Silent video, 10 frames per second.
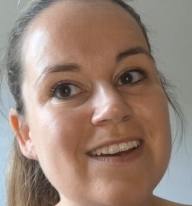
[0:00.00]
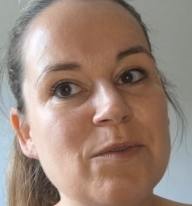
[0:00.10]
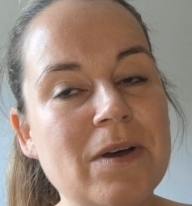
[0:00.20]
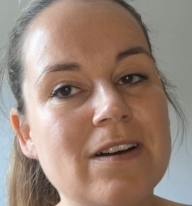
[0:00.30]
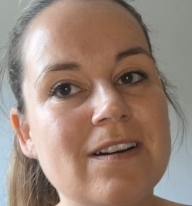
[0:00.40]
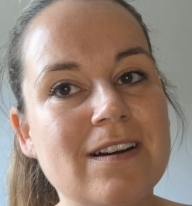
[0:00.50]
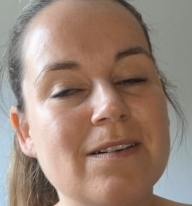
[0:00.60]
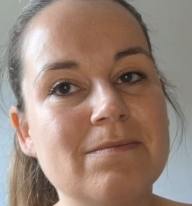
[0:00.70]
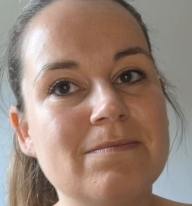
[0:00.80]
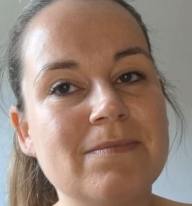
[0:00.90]

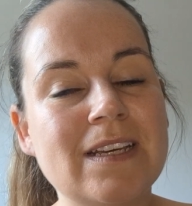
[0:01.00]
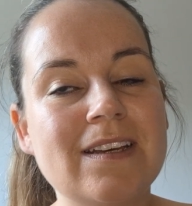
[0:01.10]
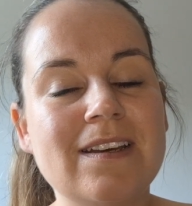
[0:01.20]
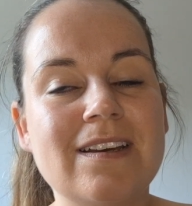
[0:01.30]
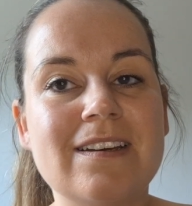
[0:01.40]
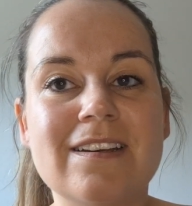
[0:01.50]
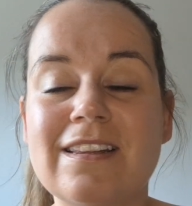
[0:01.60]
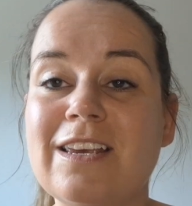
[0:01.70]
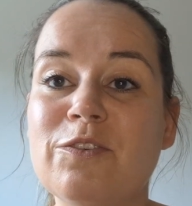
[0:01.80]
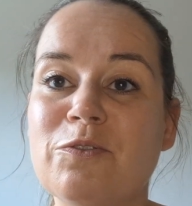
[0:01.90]
welcome.
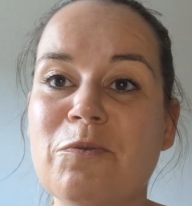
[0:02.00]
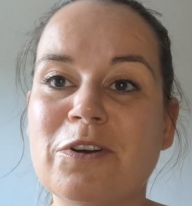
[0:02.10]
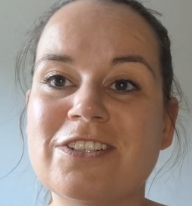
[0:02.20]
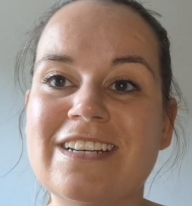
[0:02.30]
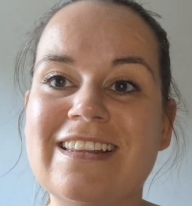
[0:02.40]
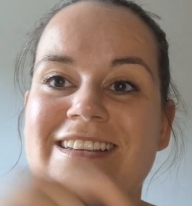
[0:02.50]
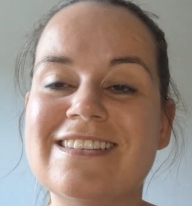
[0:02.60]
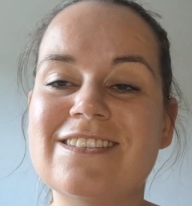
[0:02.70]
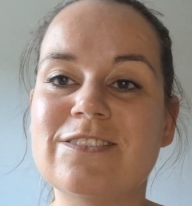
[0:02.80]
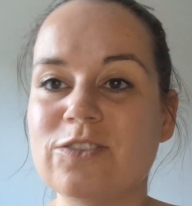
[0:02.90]
Thank you for watching
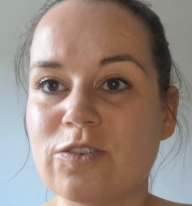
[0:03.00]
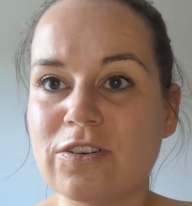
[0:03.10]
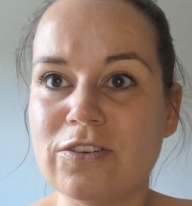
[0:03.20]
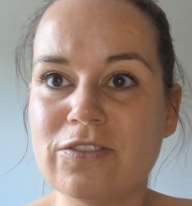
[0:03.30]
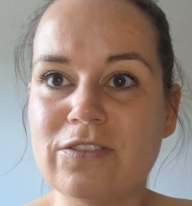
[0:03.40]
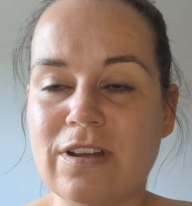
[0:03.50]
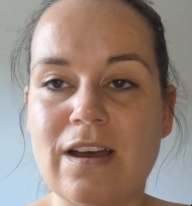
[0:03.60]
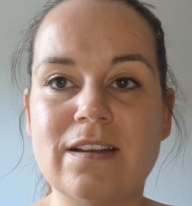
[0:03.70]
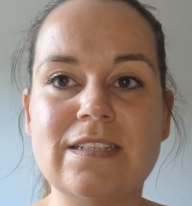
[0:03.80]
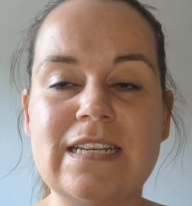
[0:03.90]
this tutorial.
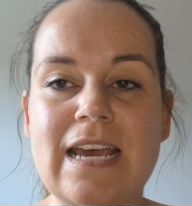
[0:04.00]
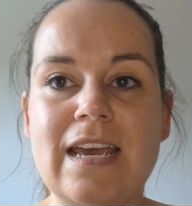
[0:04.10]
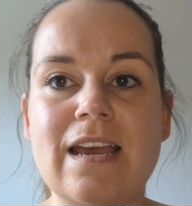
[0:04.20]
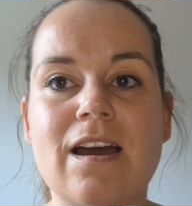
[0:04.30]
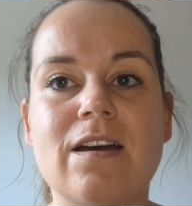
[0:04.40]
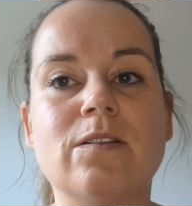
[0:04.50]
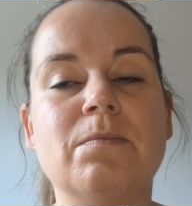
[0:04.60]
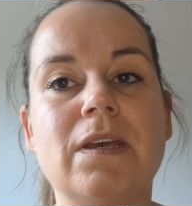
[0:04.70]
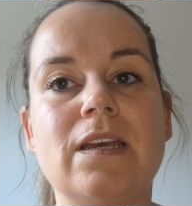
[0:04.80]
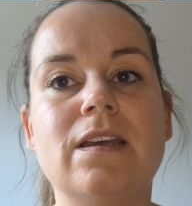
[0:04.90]
Today I'll
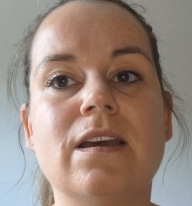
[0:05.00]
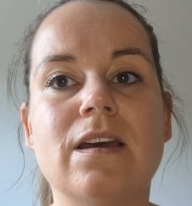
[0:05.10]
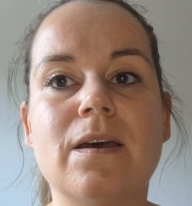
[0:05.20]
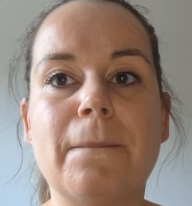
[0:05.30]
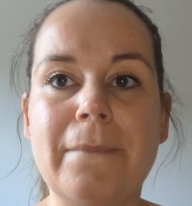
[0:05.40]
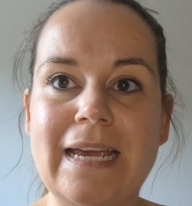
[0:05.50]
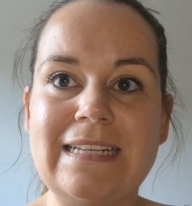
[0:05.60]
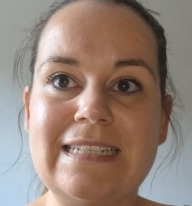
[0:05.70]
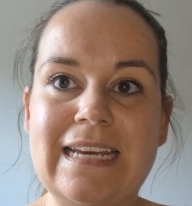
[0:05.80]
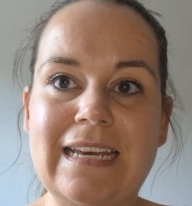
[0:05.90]
be
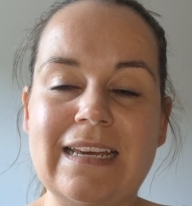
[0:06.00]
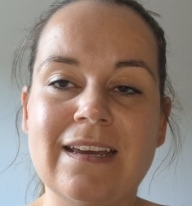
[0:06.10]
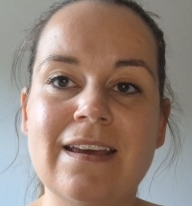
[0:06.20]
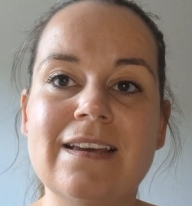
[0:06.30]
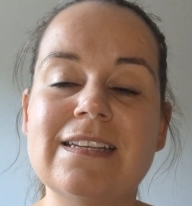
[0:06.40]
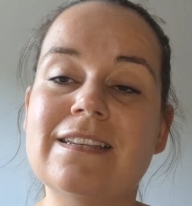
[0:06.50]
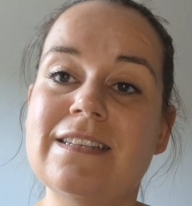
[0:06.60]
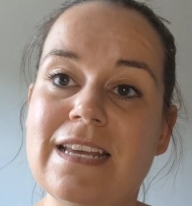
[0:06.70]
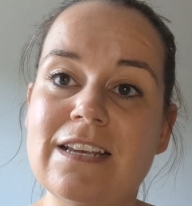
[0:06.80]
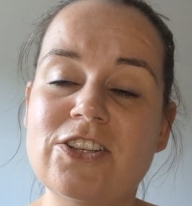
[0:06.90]
painting
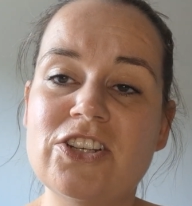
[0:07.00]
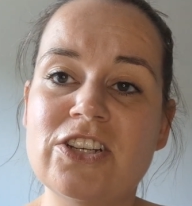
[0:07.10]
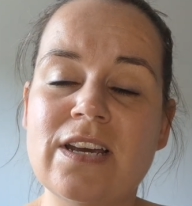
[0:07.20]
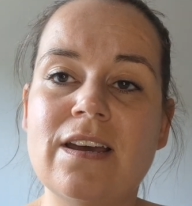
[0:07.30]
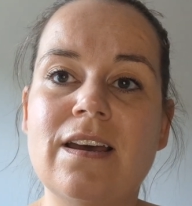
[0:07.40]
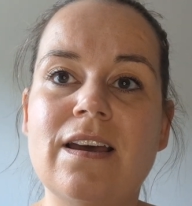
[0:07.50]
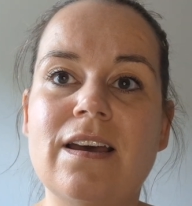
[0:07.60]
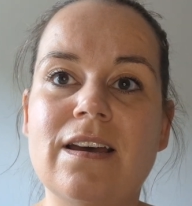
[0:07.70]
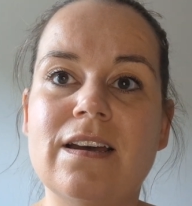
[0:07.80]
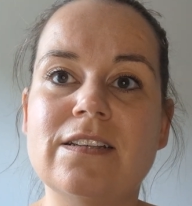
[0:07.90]
Stitch.
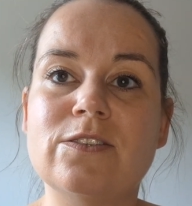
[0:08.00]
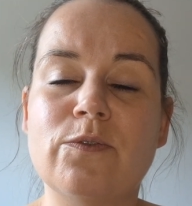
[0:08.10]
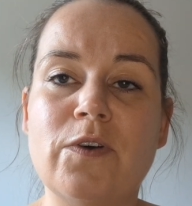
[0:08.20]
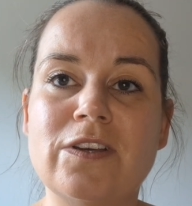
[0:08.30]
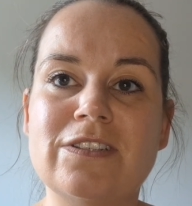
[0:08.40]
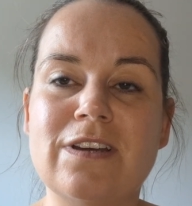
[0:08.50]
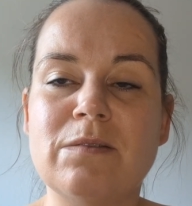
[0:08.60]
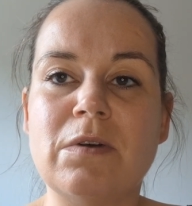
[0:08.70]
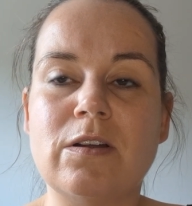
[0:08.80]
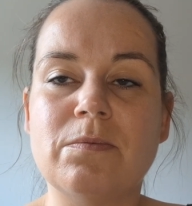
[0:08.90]
It's the first
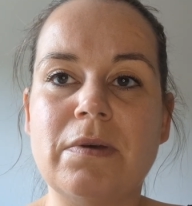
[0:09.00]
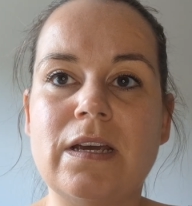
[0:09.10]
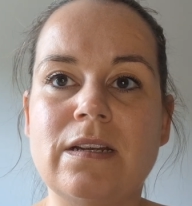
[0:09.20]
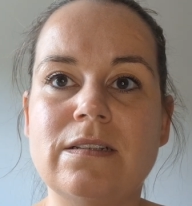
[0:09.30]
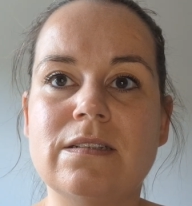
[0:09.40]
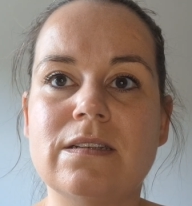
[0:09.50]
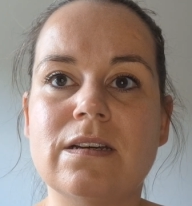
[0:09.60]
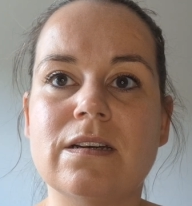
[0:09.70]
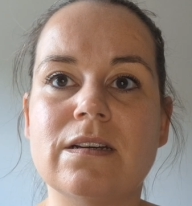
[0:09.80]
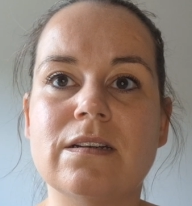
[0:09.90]
time I'll paint
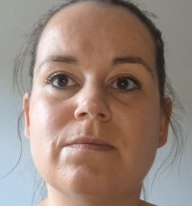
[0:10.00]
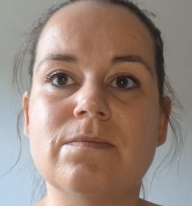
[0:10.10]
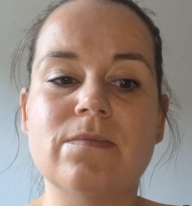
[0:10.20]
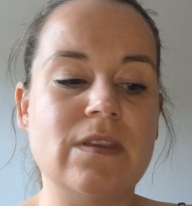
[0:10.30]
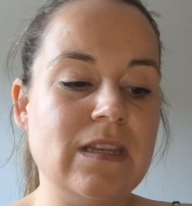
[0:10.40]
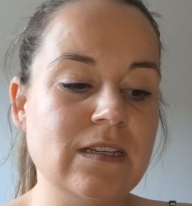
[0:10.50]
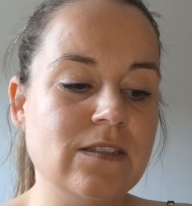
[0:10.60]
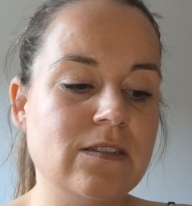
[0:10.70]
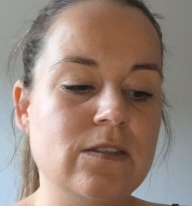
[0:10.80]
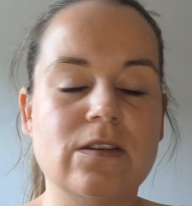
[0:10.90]

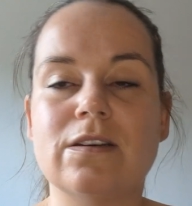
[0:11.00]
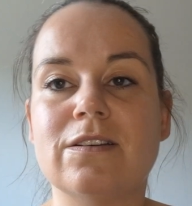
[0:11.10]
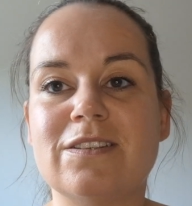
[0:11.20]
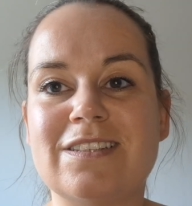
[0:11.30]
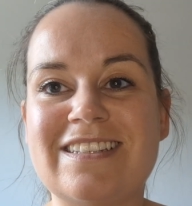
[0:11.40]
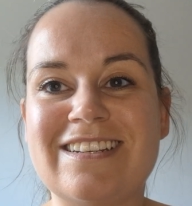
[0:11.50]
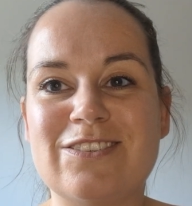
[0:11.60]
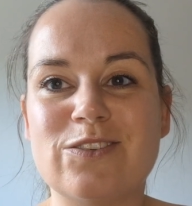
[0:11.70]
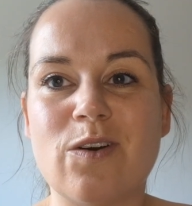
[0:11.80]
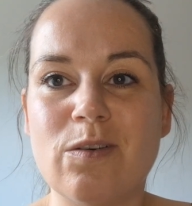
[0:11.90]
this
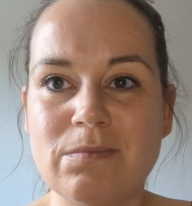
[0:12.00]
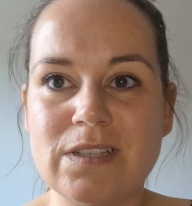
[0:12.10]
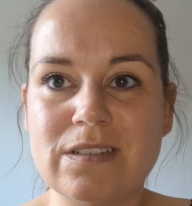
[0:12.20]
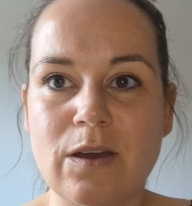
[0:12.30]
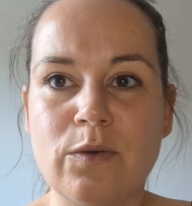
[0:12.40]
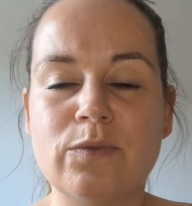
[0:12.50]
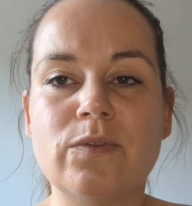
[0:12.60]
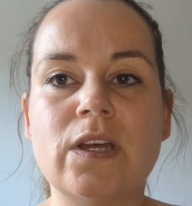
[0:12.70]
Stitch on myself.